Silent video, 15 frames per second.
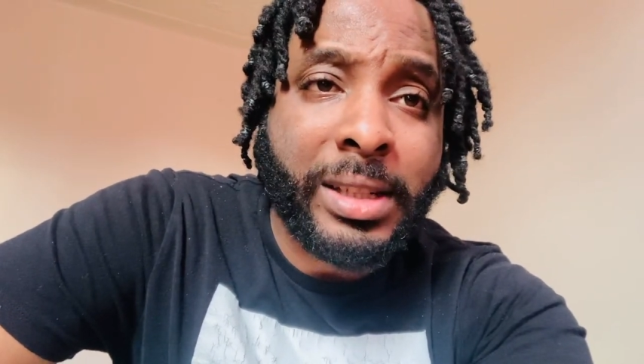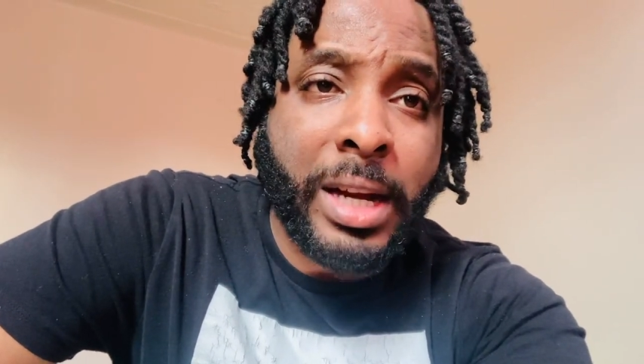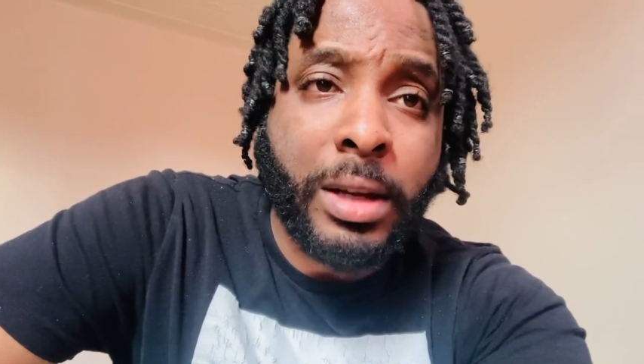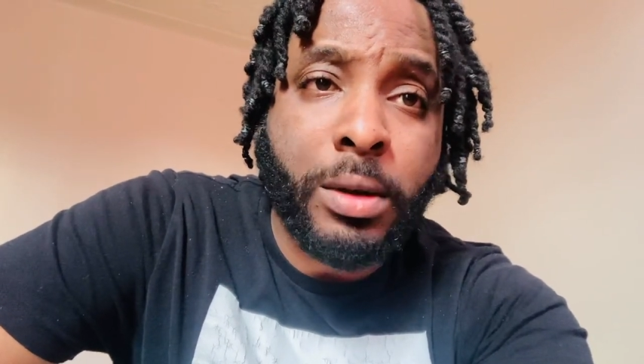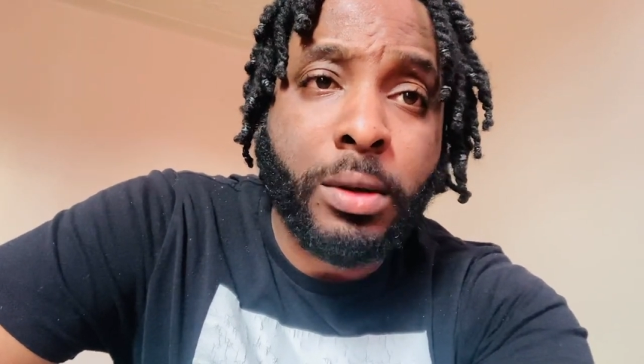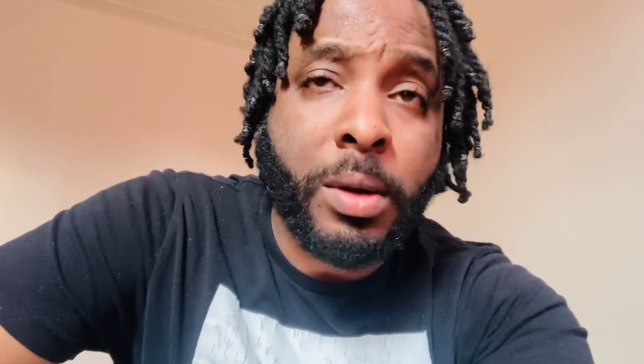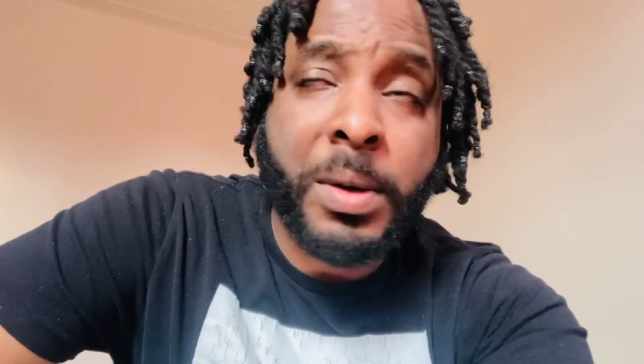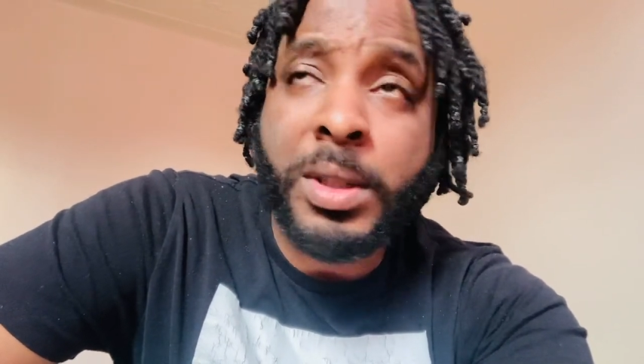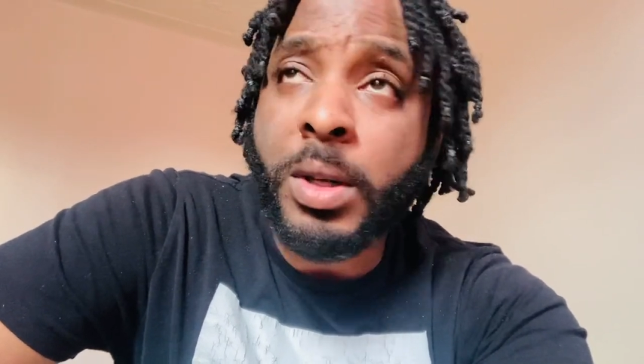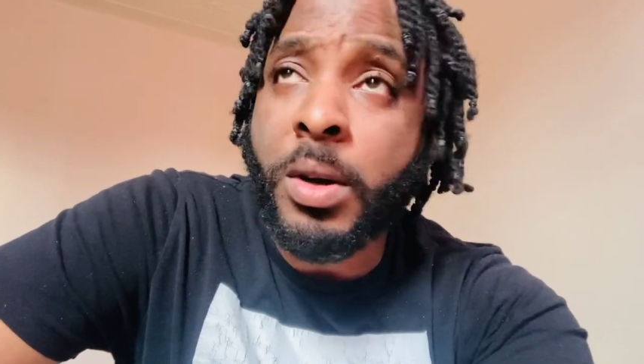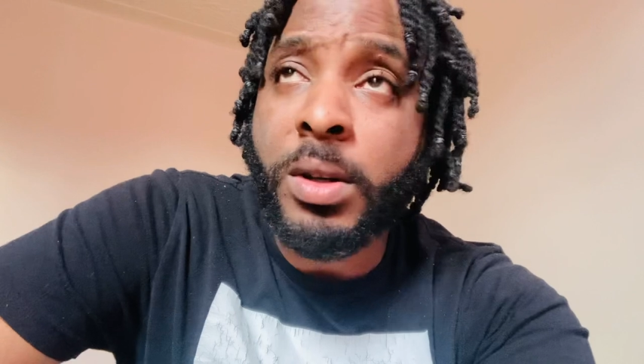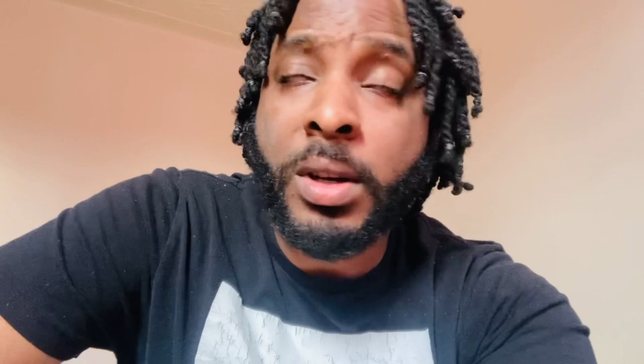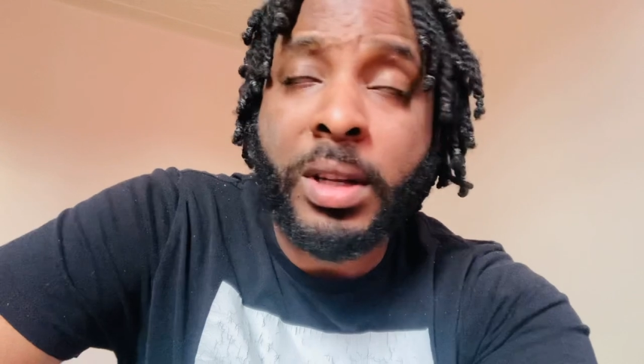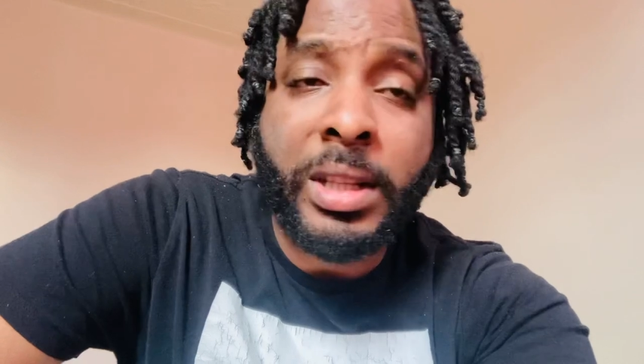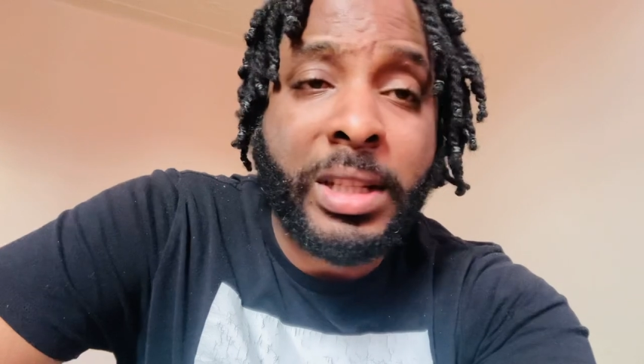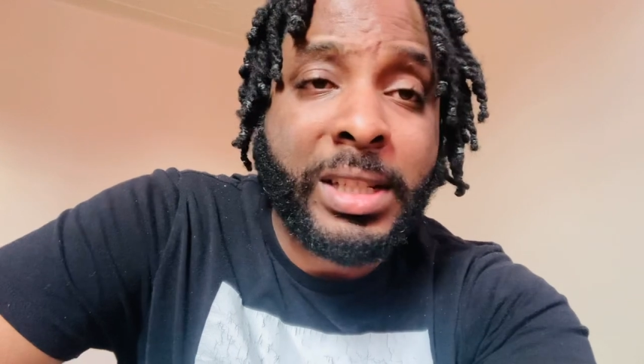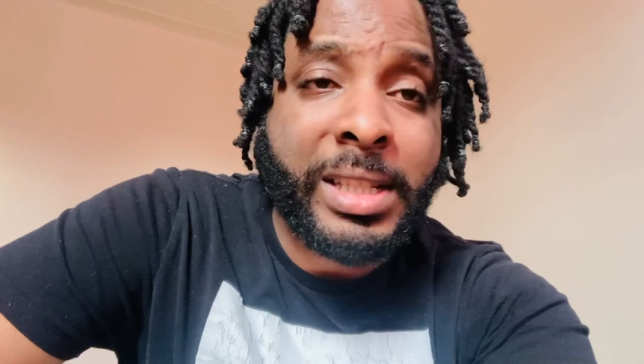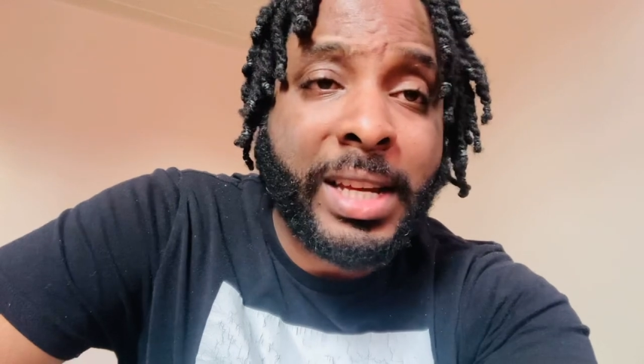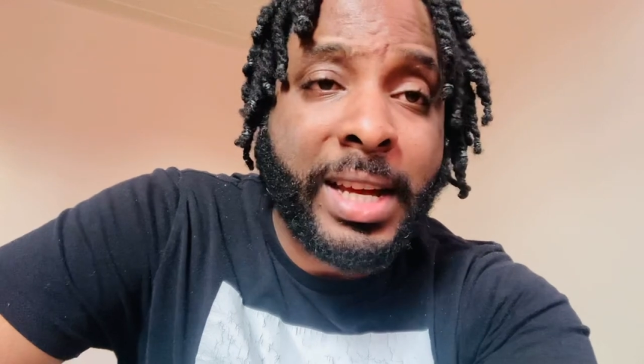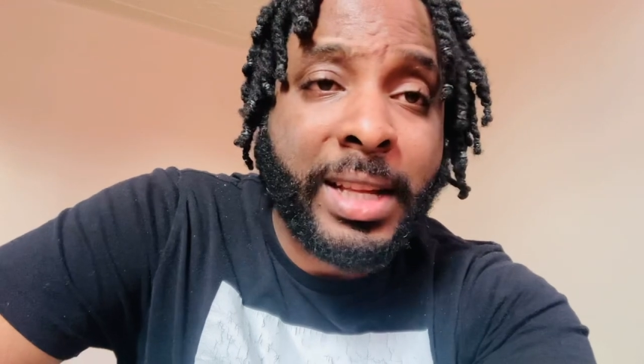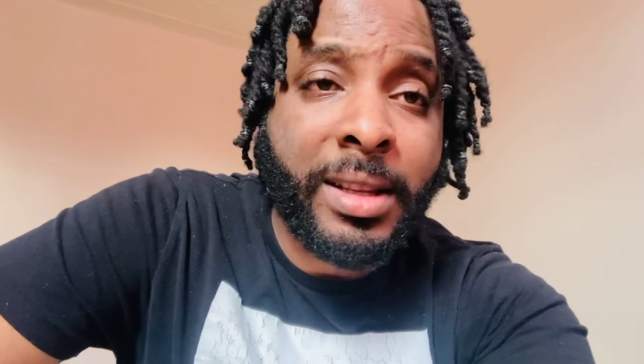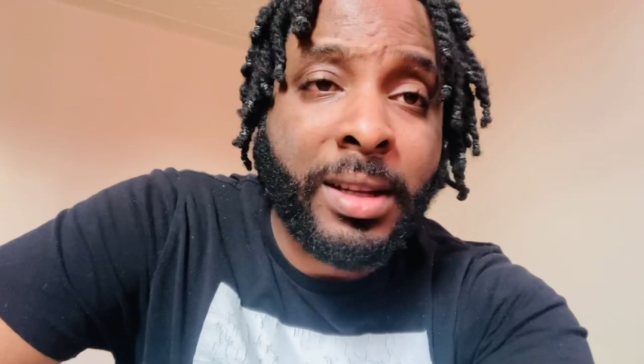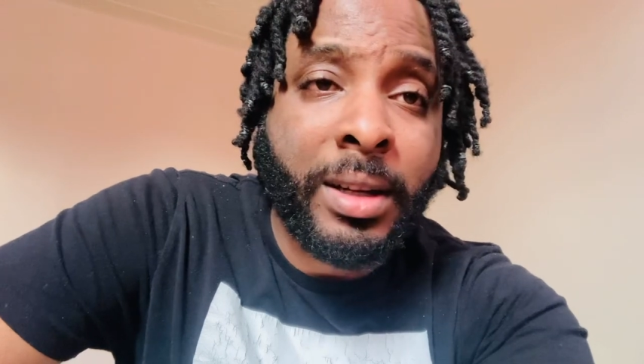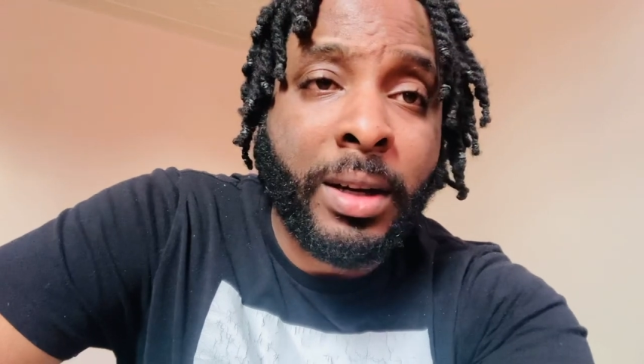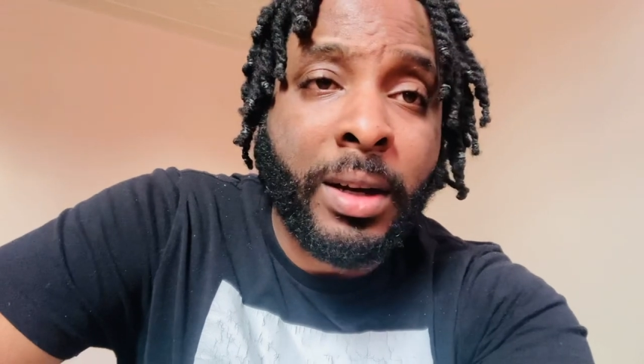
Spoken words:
I don't know what's going on in his head,